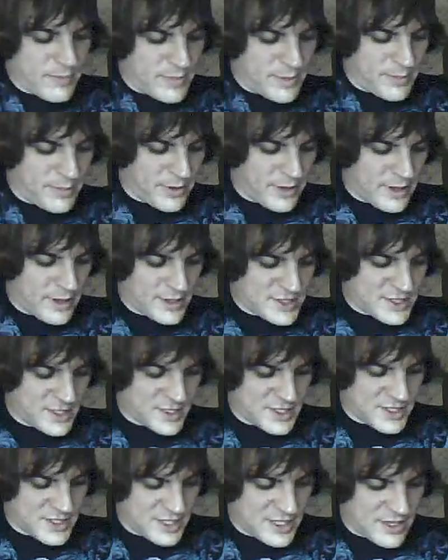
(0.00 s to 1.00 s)
my
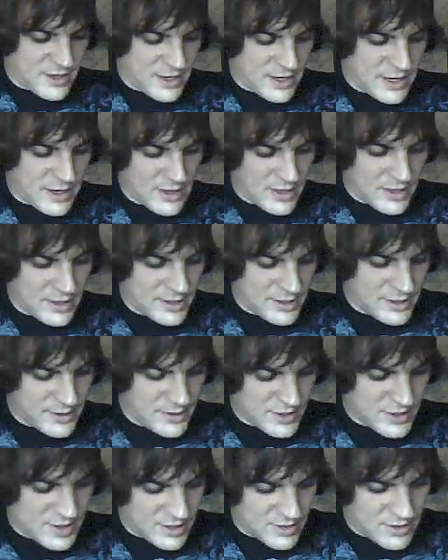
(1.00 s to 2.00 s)
processes down, how I did this,